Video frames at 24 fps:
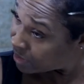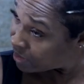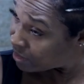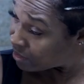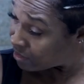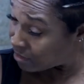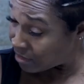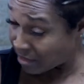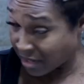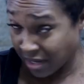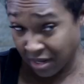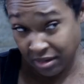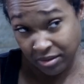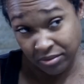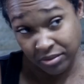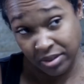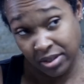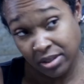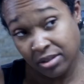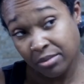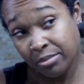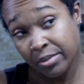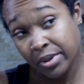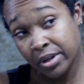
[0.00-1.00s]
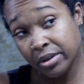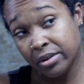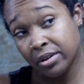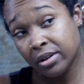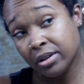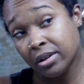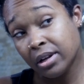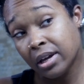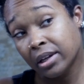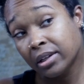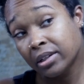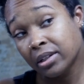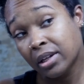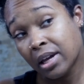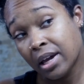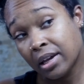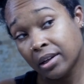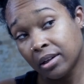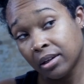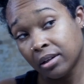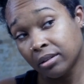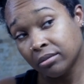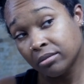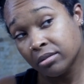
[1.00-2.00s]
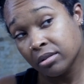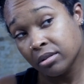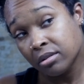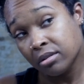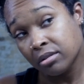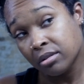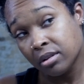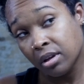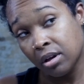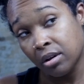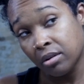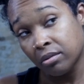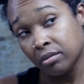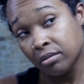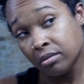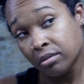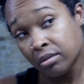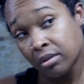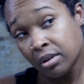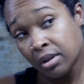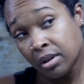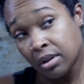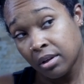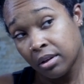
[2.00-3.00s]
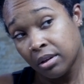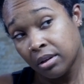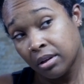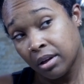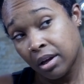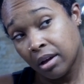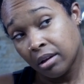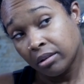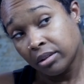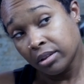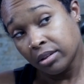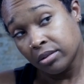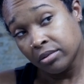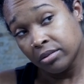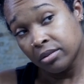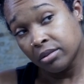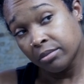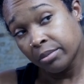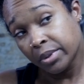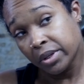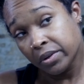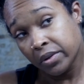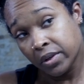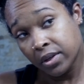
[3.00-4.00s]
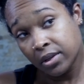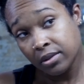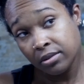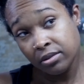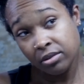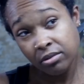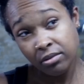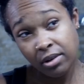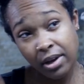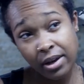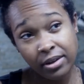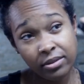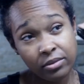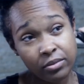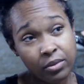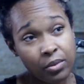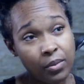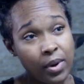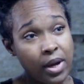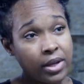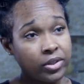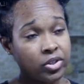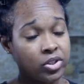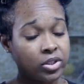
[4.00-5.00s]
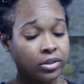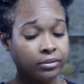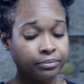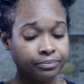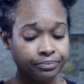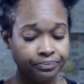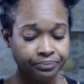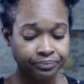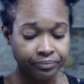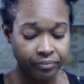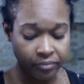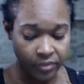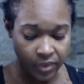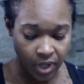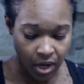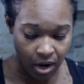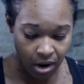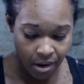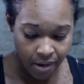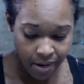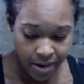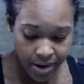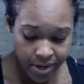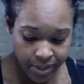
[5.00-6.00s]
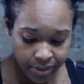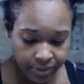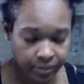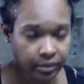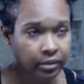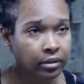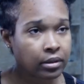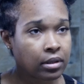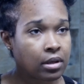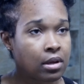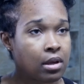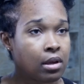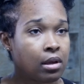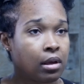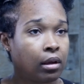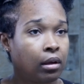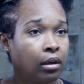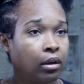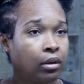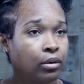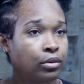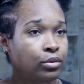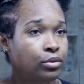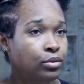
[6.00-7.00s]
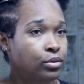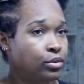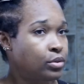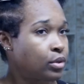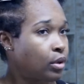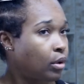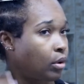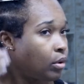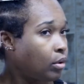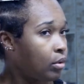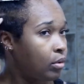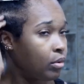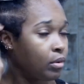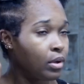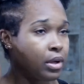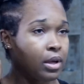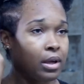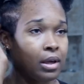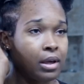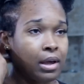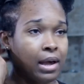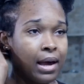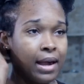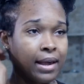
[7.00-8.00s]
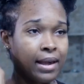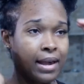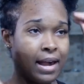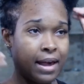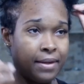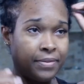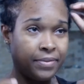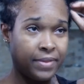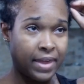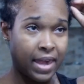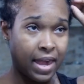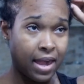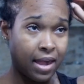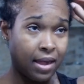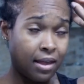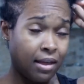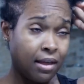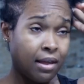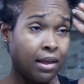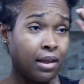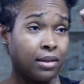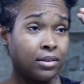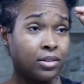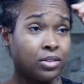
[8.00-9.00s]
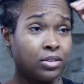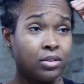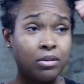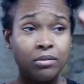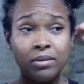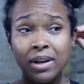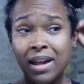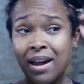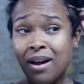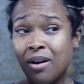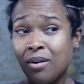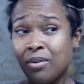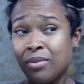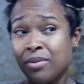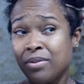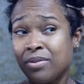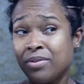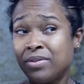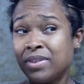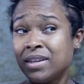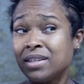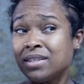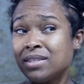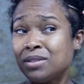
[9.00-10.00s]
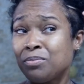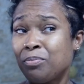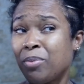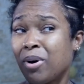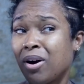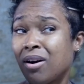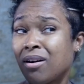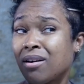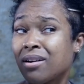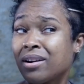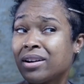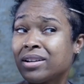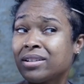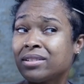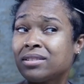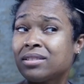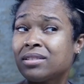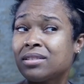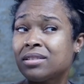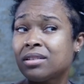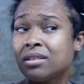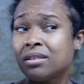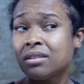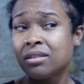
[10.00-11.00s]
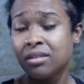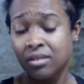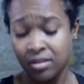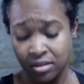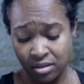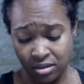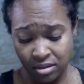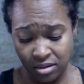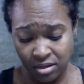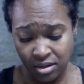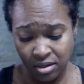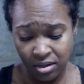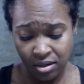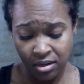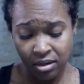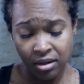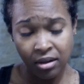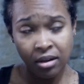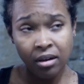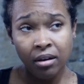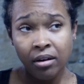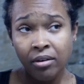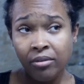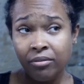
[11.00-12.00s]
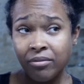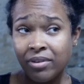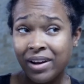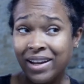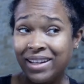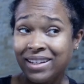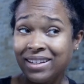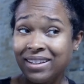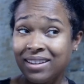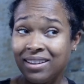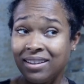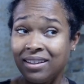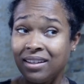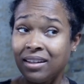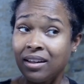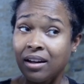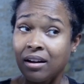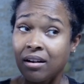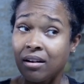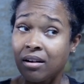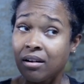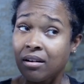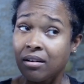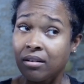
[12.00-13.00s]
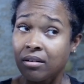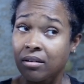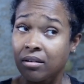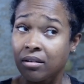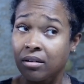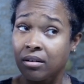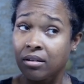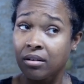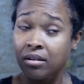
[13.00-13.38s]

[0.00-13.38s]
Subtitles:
there, I don't need the mirror. I can kind of just go. I only use the mirror because you guys were watching. All right, so I got that. So now this part right here,